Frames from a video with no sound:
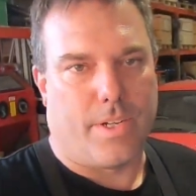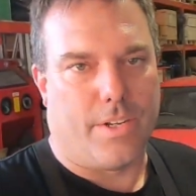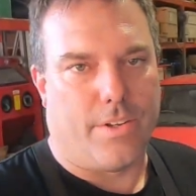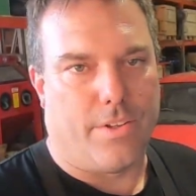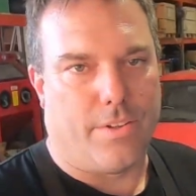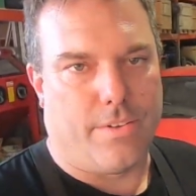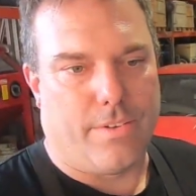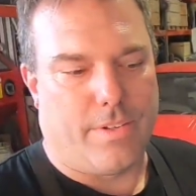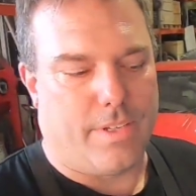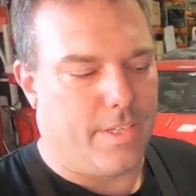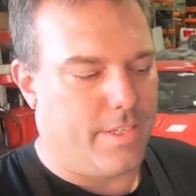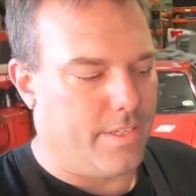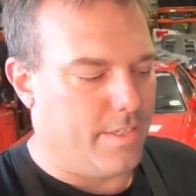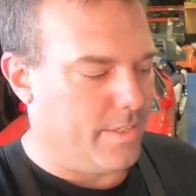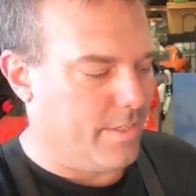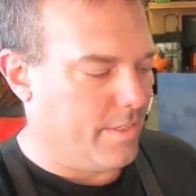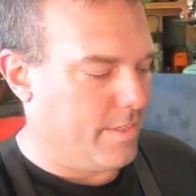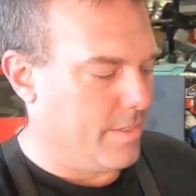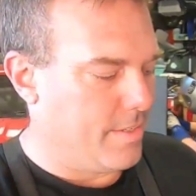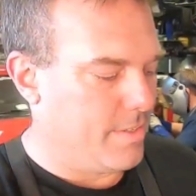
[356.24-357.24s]
do
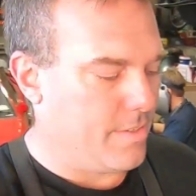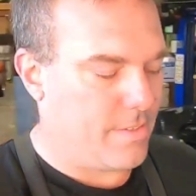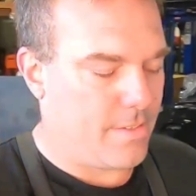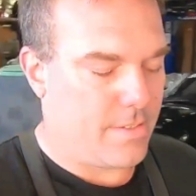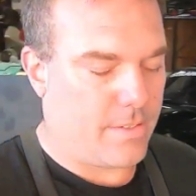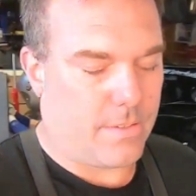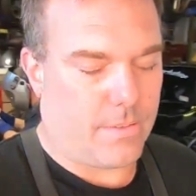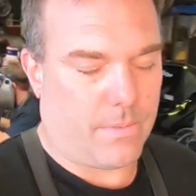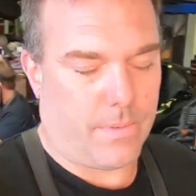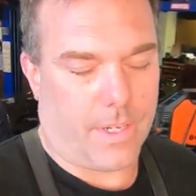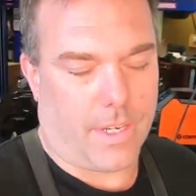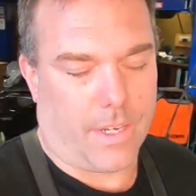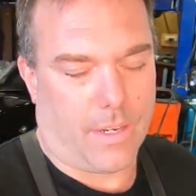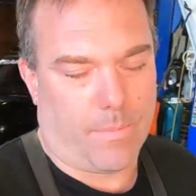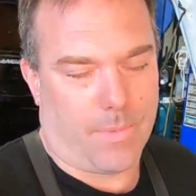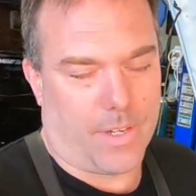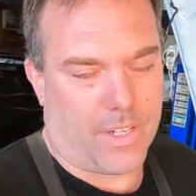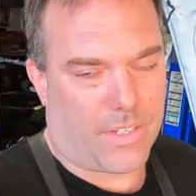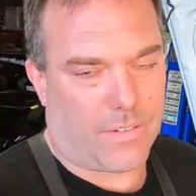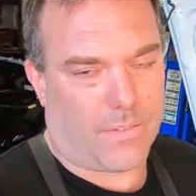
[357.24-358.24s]
is we're going
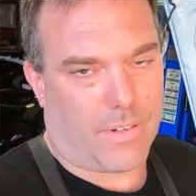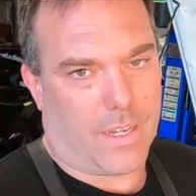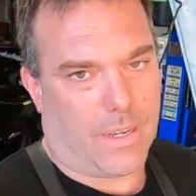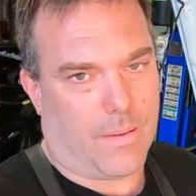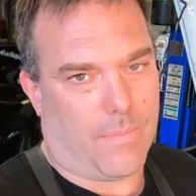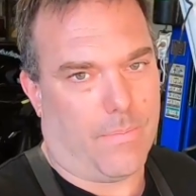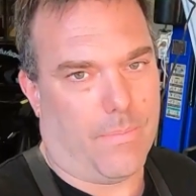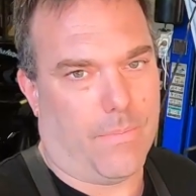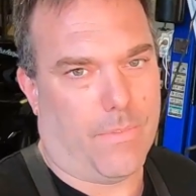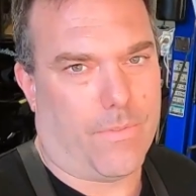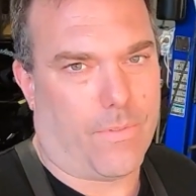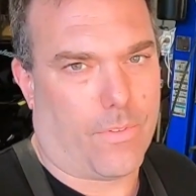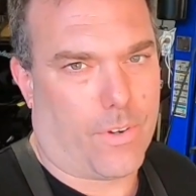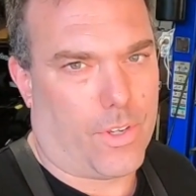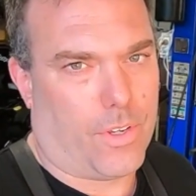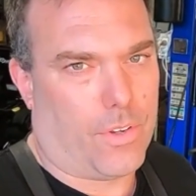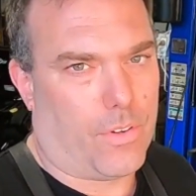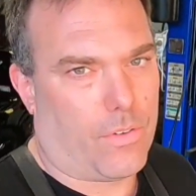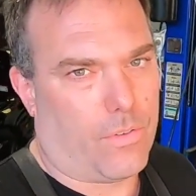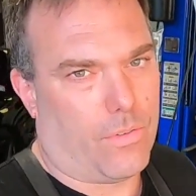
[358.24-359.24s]
to measure up for
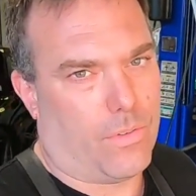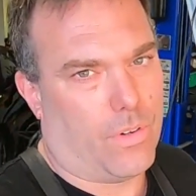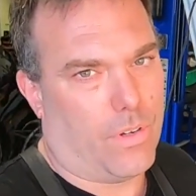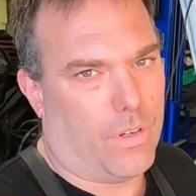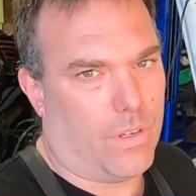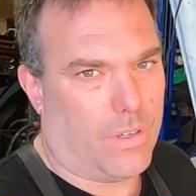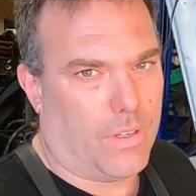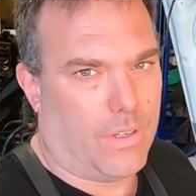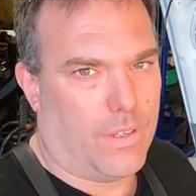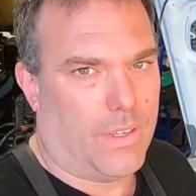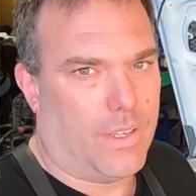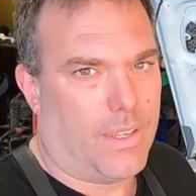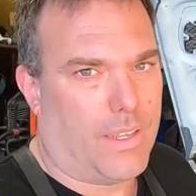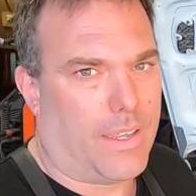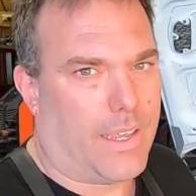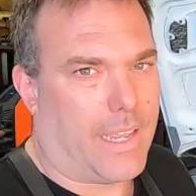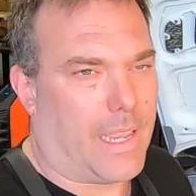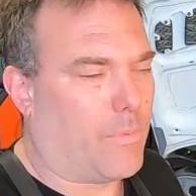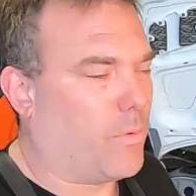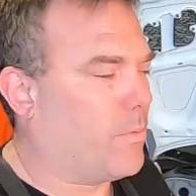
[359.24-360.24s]
a new core
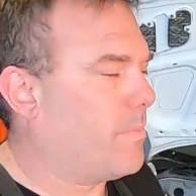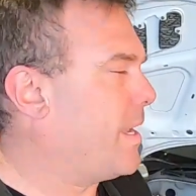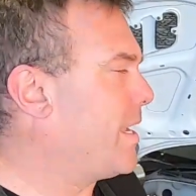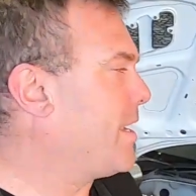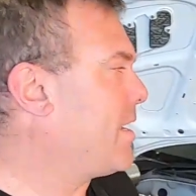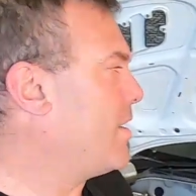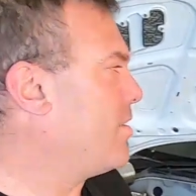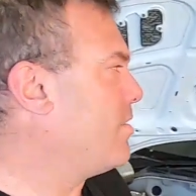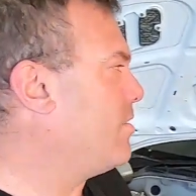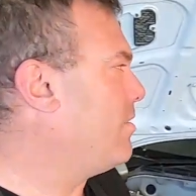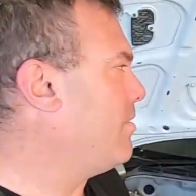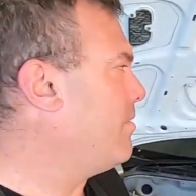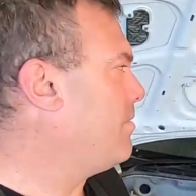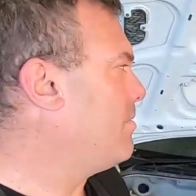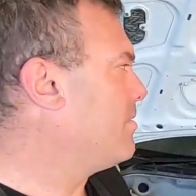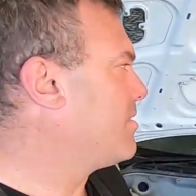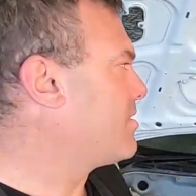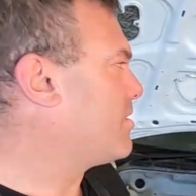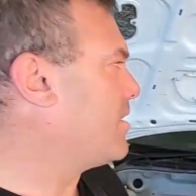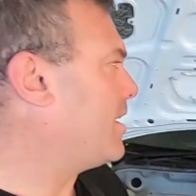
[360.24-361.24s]
and we'll make a new
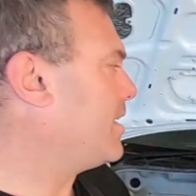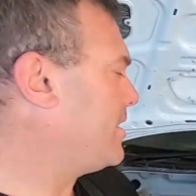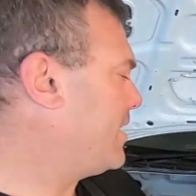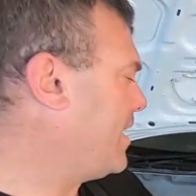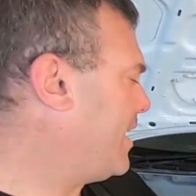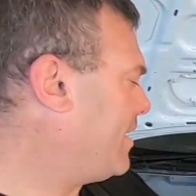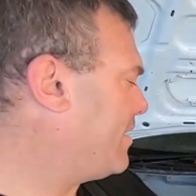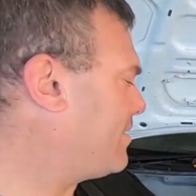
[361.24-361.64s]
side tank.